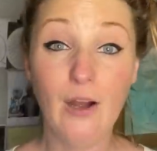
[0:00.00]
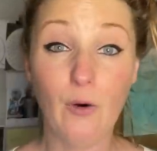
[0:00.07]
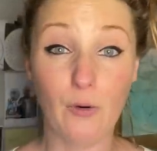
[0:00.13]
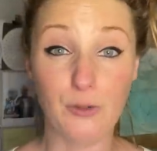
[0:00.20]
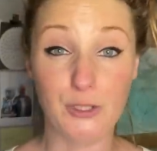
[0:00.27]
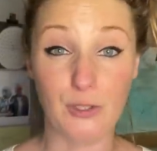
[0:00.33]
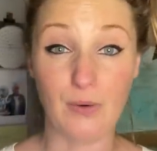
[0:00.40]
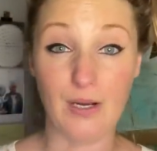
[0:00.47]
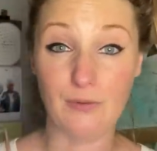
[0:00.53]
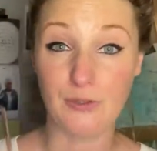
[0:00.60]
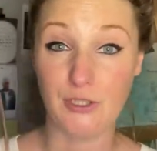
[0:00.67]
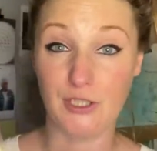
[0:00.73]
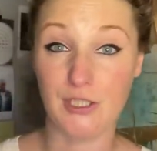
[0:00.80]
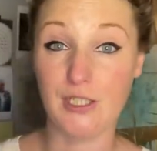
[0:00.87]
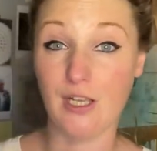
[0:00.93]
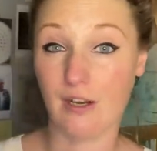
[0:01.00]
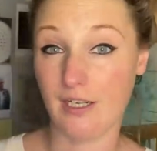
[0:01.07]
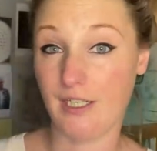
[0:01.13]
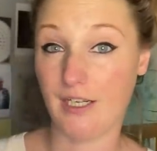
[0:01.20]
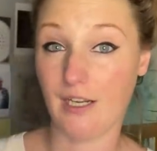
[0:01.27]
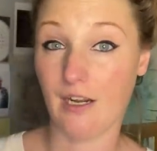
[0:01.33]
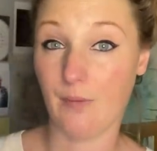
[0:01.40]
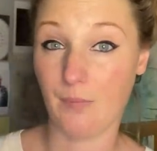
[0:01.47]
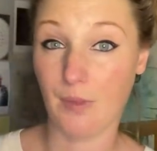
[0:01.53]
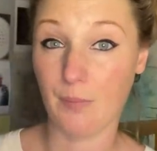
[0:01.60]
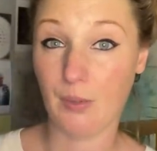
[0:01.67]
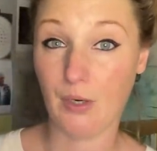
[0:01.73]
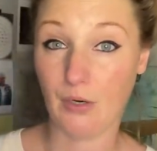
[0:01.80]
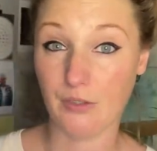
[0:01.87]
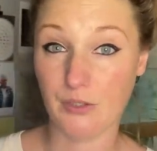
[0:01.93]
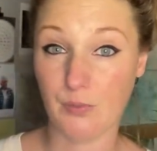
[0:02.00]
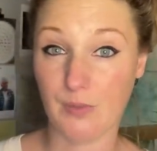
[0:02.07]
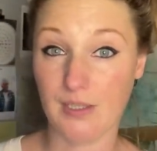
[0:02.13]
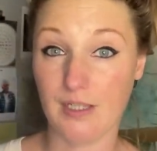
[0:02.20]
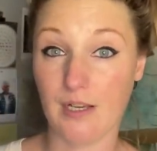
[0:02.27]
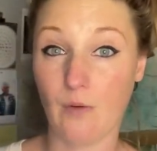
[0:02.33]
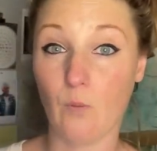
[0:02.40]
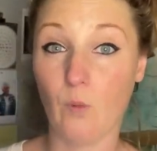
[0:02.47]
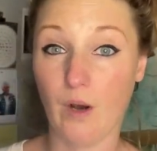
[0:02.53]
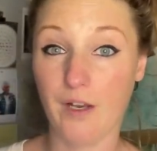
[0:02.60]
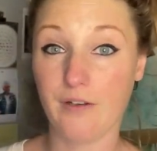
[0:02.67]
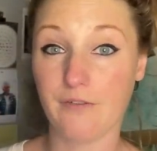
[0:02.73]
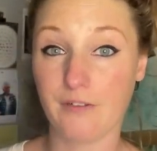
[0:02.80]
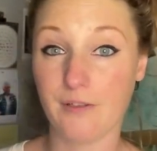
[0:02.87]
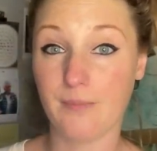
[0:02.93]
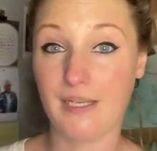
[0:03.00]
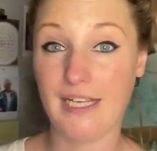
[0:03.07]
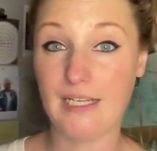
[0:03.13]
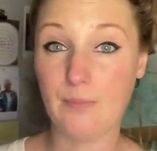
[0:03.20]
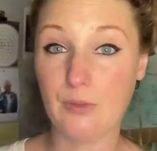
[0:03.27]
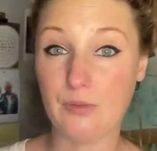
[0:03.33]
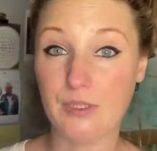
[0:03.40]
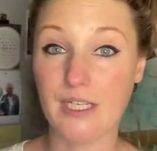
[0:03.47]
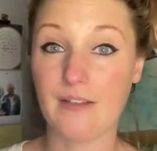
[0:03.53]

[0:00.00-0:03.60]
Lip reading: Also, I was just lining up the pots with like one of them labeled,